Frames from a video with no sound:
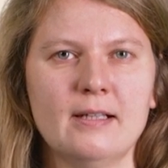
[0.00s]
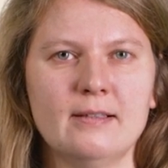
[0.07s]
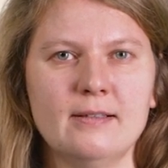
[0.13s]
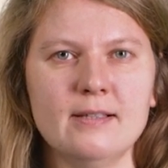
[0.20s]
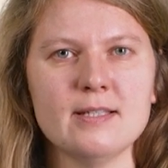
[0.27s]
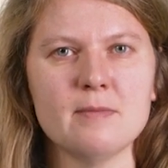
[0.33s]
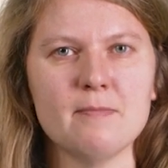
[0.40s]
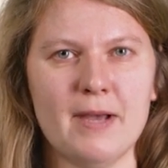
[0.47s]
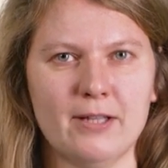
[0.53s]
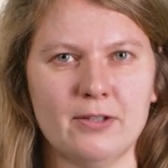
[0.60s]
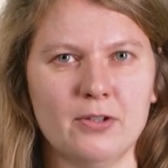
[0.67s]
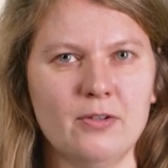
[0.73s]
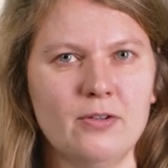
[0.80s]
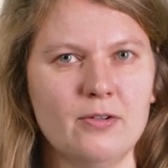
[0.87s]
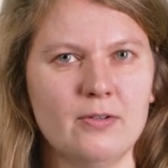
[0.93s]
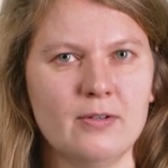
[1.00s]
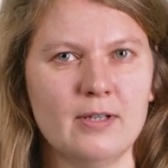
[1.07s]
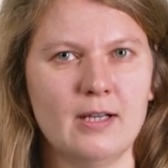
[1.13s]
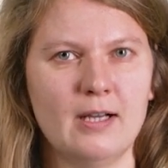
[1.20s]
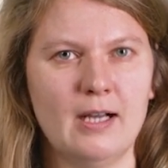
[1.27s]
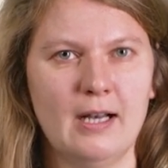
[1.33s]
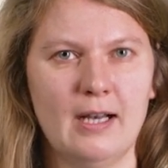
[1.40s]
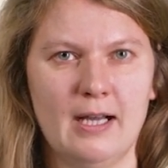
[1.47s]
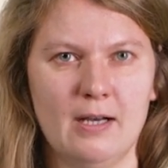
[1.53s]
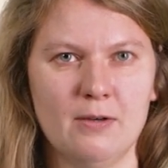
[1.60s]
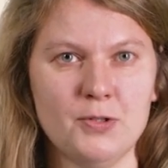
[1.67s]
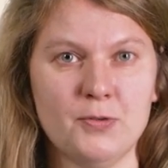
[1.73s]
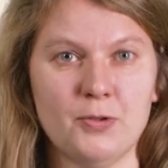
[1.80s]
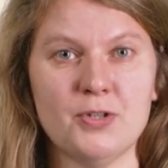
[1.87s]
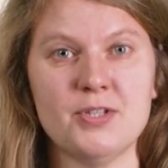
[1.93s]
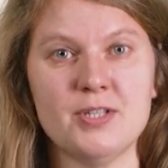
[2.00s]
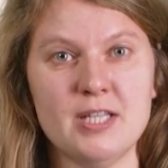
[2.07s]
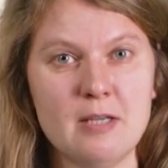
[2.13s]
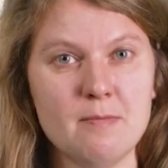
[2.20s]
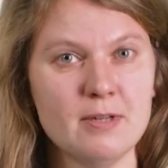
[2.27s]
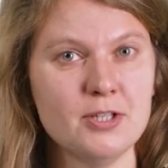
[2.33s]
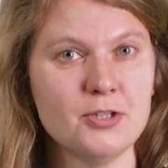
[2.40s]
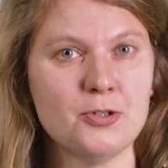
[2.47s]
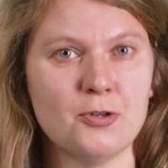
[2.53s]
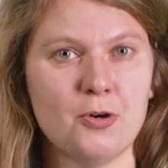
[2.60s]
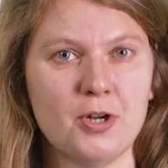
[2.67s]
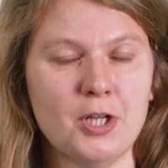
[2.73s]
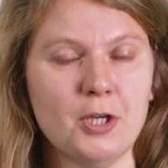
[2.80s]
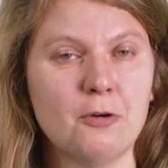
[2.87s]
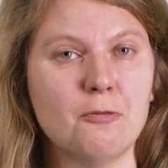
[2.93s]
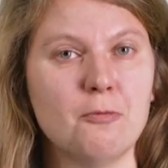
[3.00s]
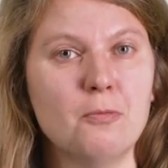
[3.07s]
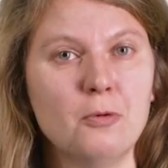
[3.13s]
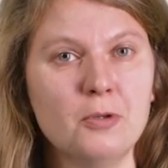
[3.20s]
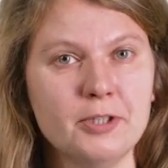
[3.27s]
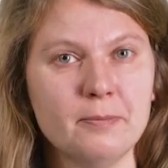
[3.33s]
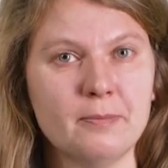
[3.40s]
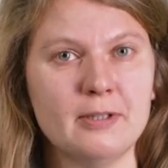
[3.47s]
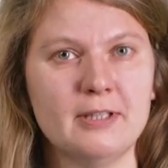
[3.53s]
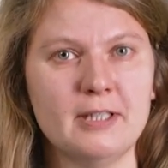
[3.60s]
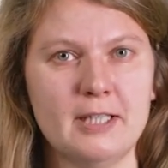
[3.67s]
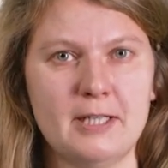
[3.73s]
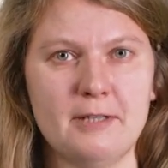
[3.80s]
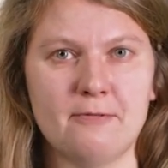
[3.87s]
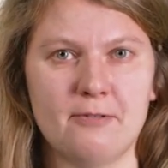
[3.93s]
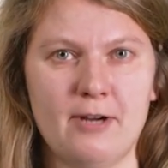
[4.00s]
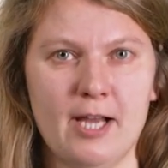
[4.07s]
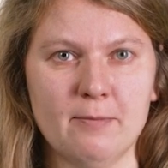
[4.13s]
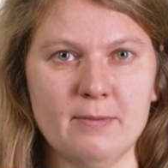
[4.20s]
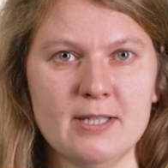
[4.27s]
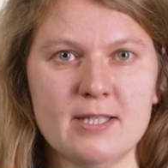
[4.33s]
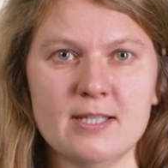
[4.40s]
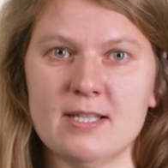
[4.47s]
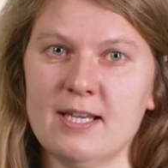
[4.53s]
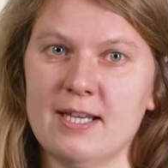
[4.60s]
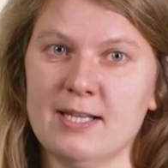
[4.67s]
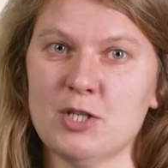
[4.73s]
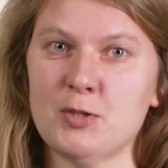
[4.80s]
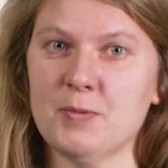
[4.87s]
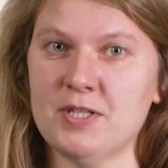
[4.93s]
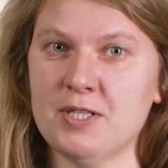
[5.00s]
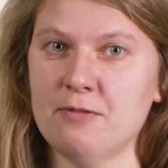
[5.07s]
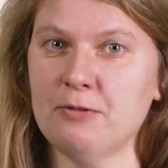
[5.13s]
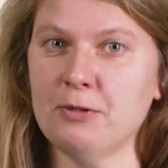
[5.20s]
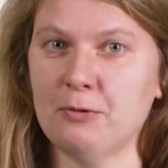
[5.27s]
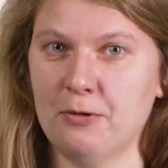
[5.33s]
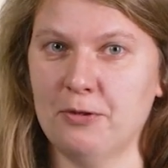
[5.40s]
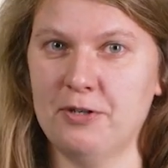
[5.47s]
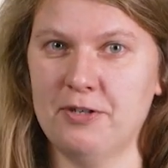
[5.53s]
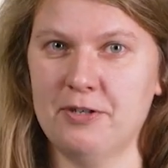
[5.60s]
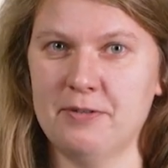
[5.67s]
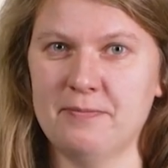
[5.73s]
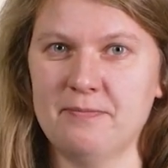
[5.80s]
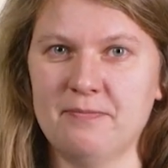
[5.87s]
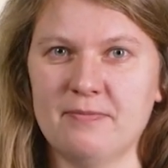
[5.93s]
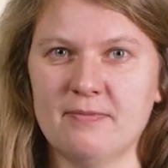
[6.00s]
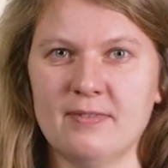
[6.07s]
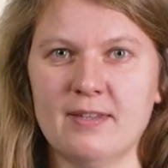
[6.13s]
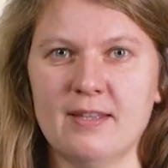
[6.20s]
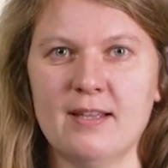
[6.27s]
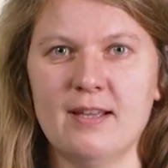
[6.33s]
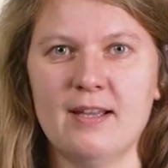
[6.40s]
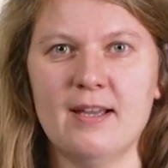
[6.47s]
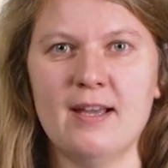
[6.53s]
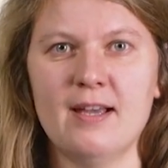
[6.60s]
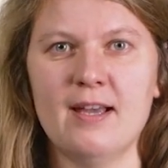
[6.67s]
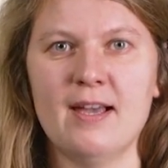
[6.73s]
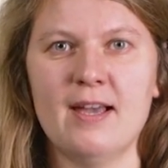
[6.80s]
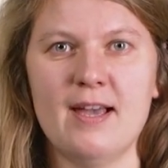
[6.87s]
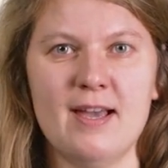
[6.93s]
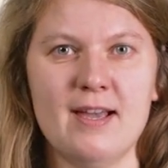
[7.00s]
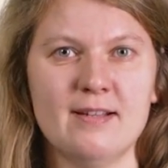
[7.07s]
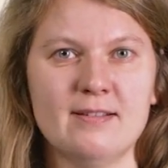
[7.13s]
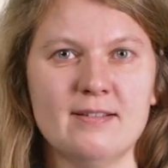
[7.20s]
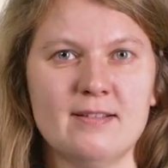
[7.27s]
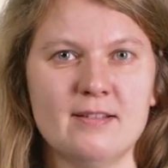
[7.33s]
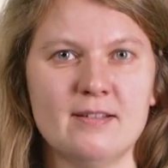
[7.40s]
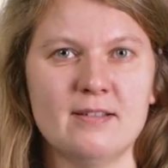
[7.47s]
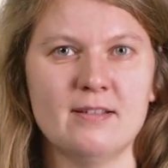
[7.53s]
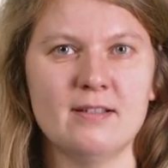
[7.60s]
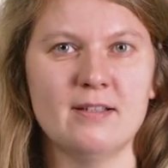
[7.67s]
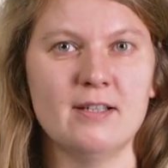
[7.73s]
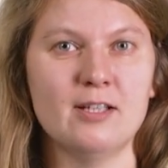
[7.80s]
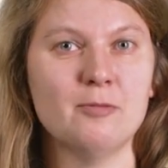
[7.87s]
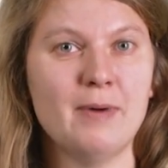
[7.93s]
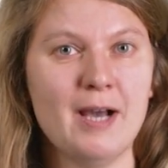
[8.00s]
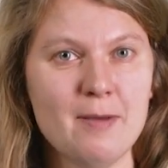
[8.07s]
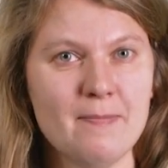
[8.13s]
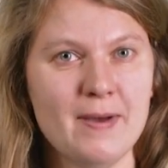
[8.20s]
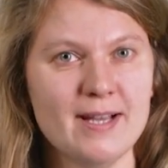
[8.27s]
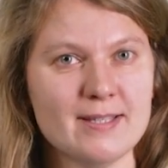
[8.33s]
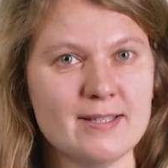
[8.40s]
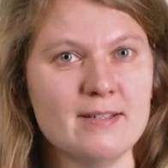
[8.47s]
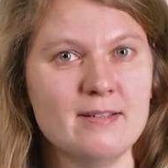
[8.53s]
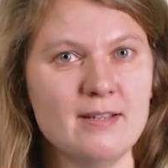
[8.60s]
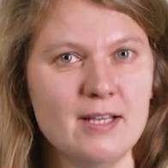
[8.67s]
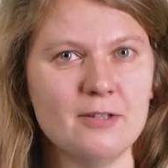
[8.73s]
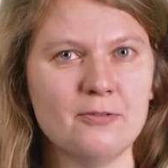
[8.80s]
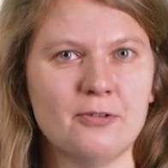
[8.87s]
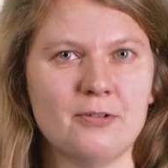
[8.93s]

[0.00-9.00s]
This method allows for seamless joining of multiple DNA fragments in a specific order. And it bypassed the need